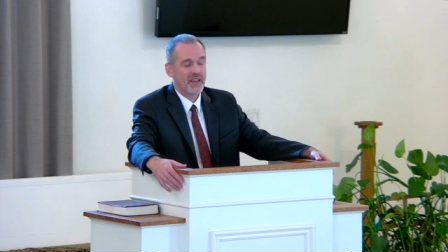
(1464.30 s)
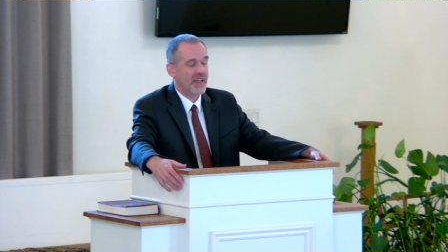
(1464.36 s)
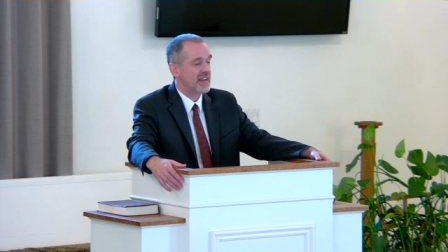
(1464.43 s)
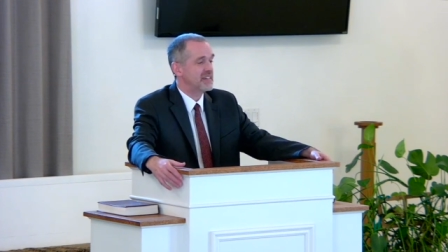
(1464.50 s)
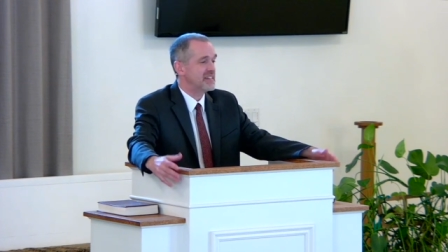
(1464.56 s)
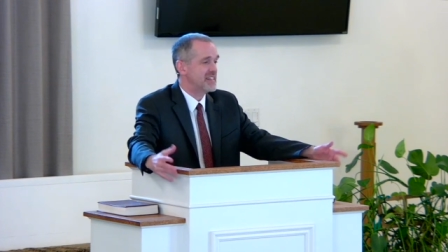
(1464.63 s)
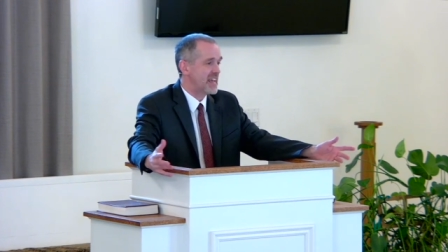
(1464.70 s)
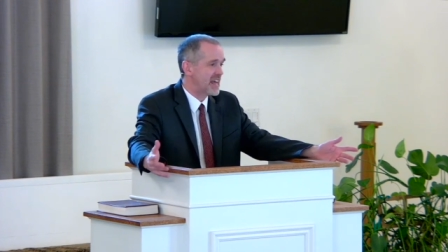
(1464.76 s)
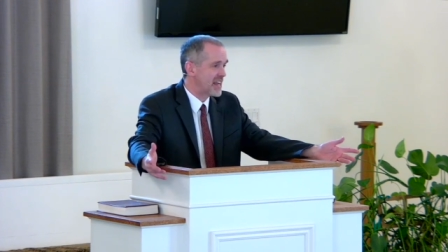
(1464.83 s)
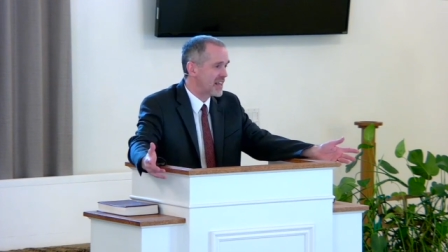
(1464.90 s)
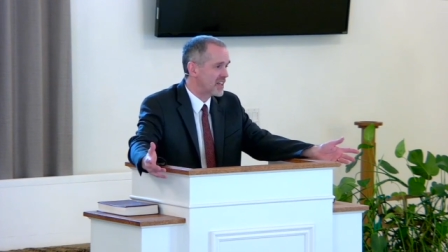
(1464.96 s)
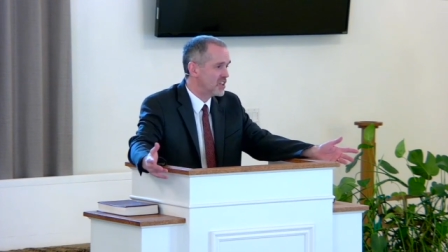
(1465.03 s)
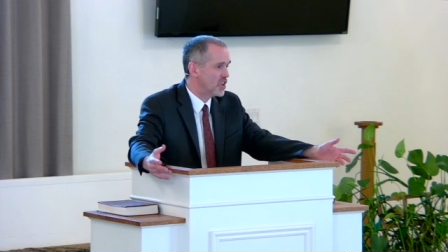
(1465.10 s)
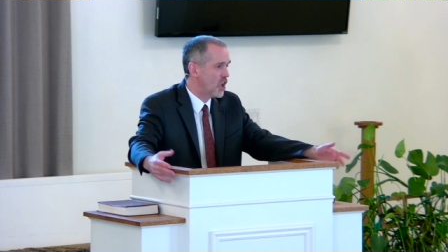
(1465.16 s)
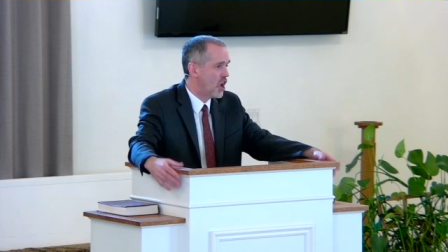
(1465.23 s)
and
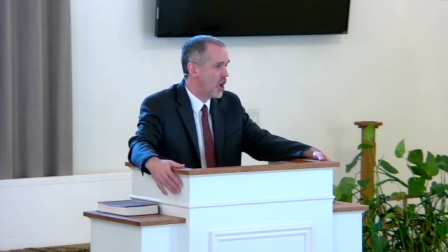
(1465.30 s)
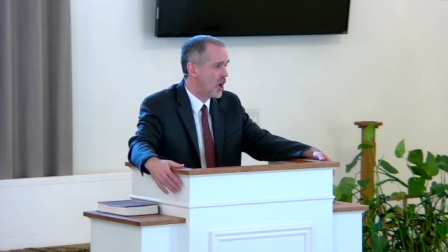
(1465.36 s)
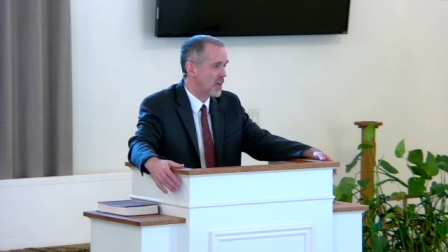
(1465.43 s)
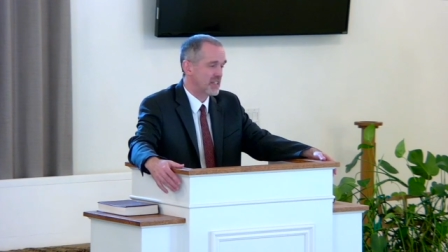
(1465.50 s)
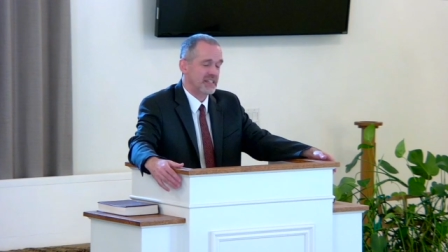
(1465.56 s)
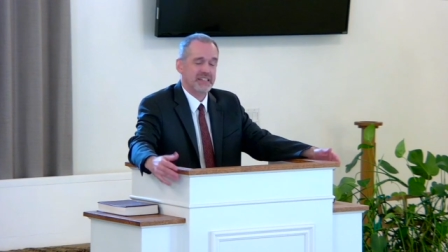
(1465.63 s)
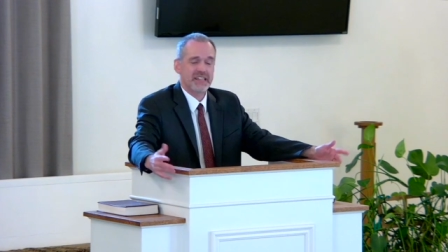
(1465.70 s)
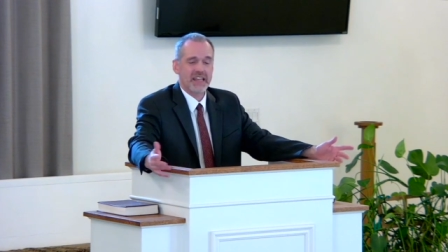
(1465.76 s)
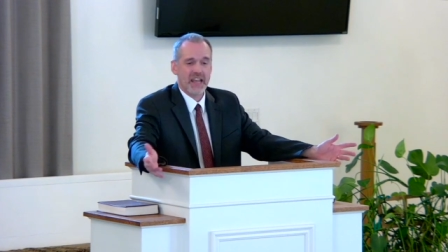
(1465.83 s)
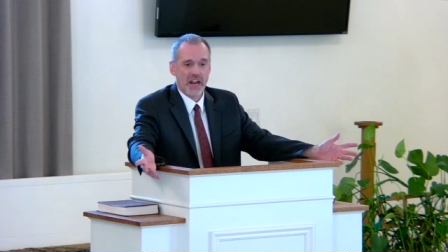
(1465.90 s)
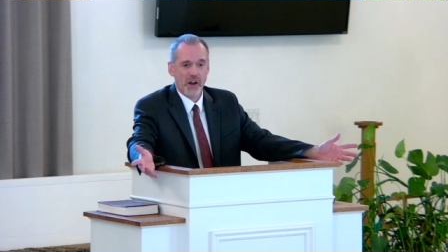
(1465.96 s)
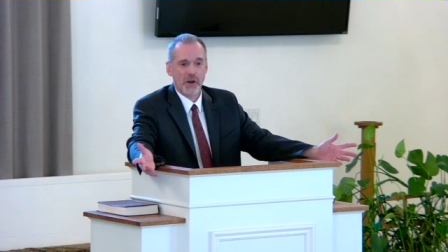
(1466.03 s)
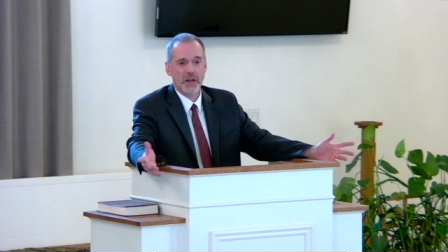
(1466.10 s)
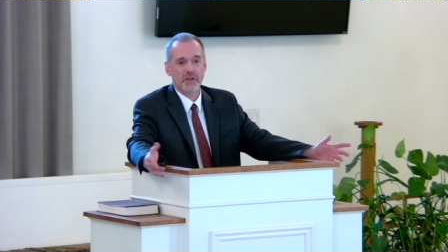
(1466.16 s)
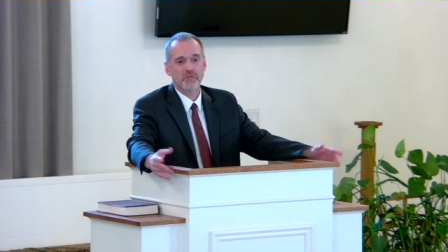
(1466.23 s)
getting along and
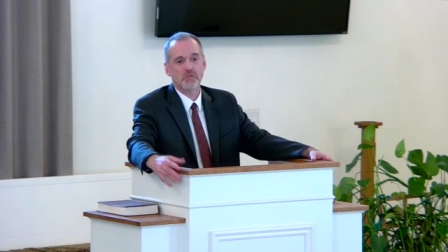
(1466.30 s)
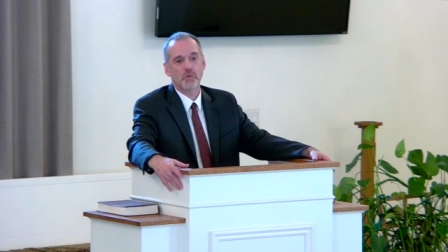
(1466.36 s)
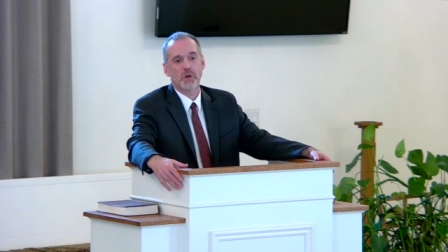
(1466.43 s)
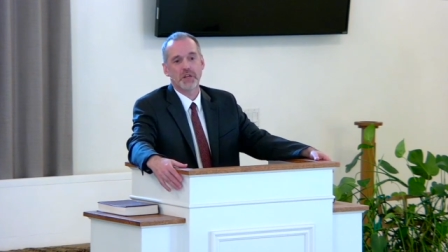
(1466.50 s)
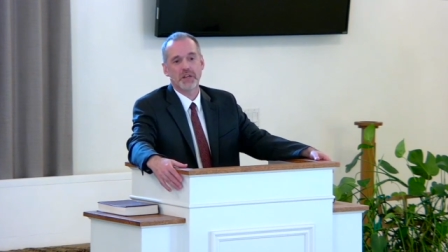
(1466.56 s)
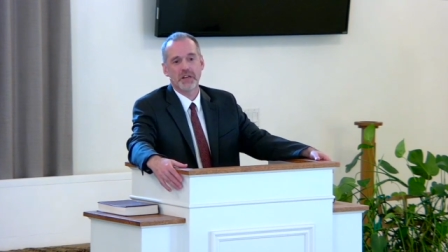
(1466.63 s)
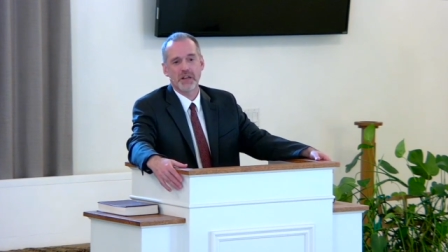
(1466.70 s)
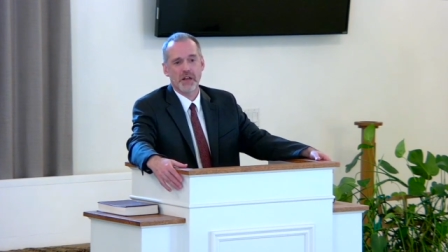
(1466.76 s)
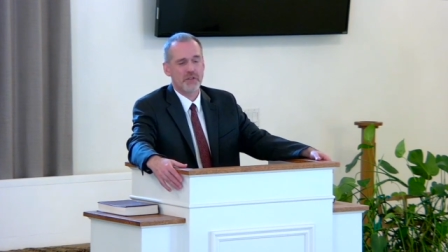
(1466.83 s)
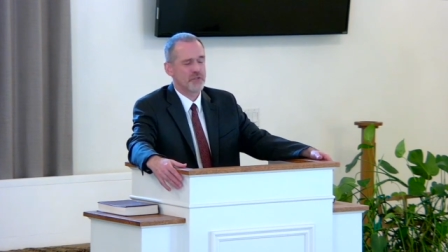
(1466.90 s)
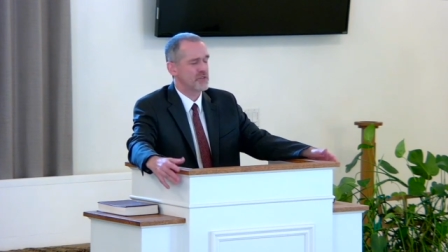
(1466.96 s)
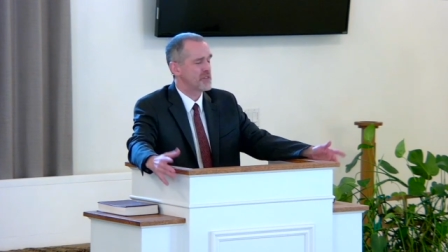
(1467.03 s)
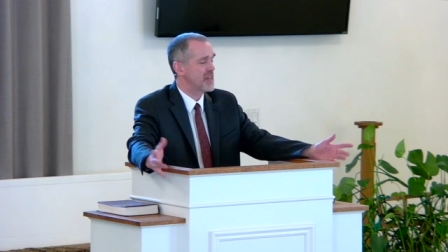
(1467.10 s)
caring for one another.